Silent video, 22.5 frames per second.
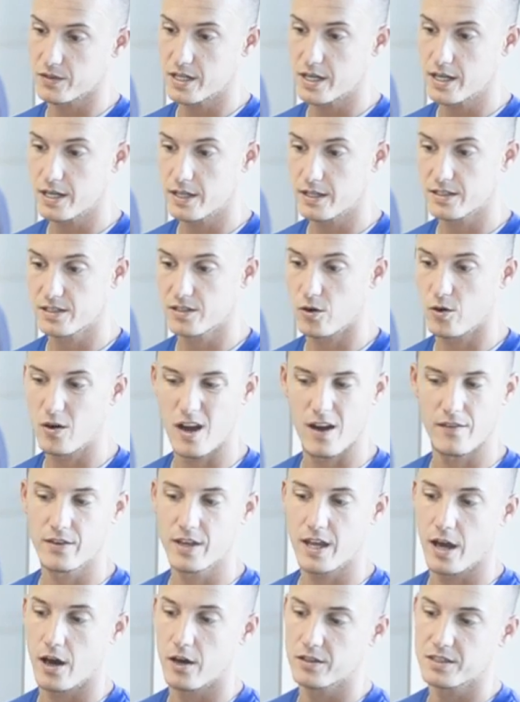on the ends don't
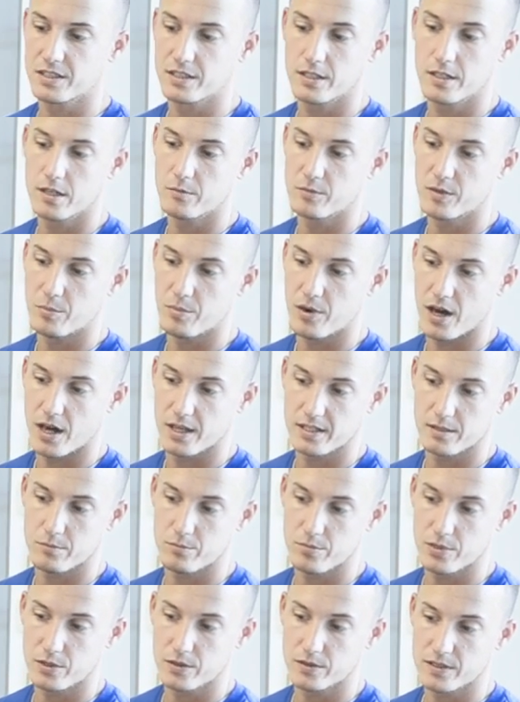have calcium
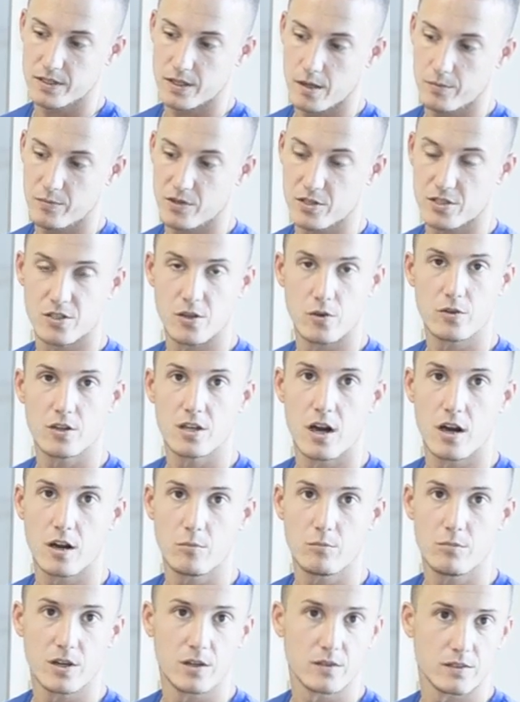deposit built up, there's no
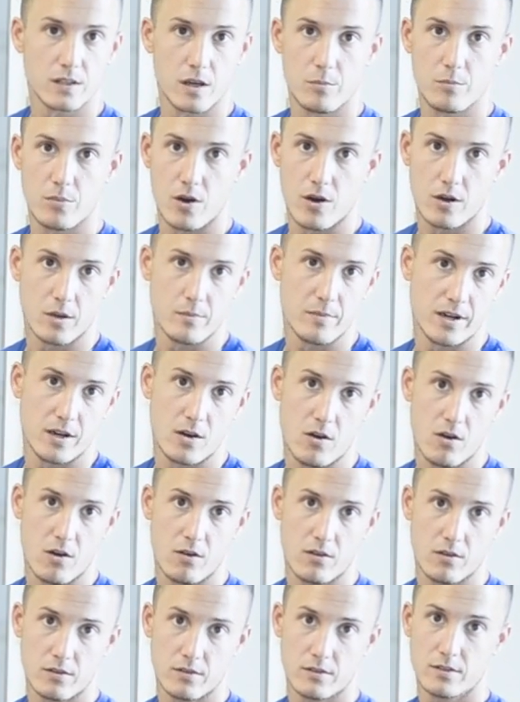gunk built up on them at all.